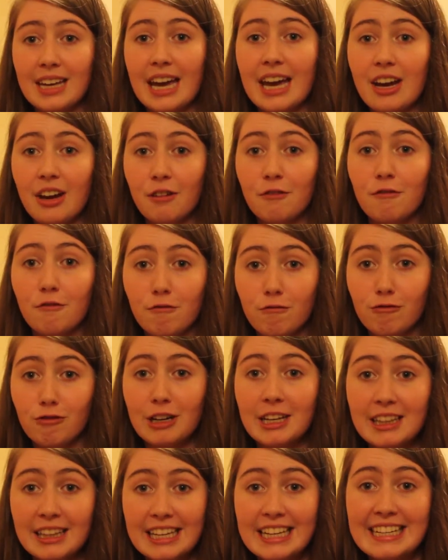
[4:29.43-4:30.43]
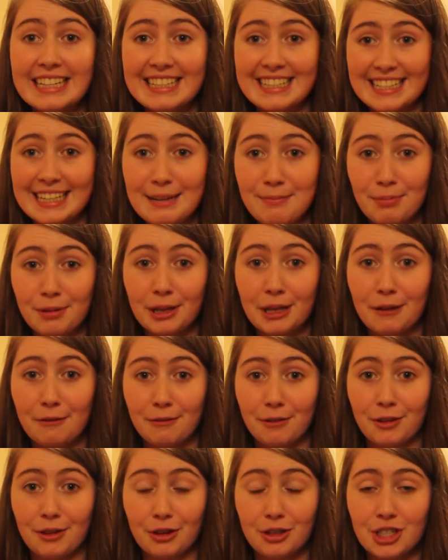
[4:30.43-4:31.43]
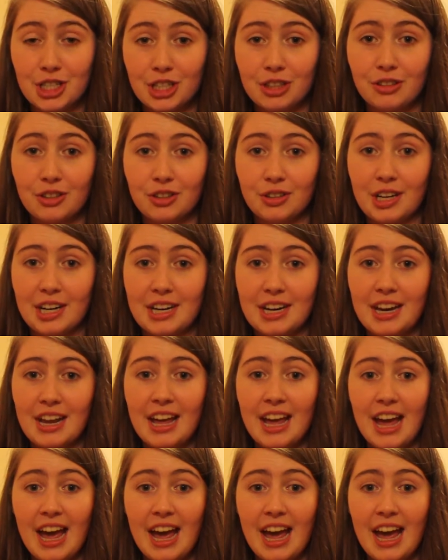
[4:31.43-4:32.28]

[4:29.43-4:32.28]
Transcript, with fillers: care really deeply for their children,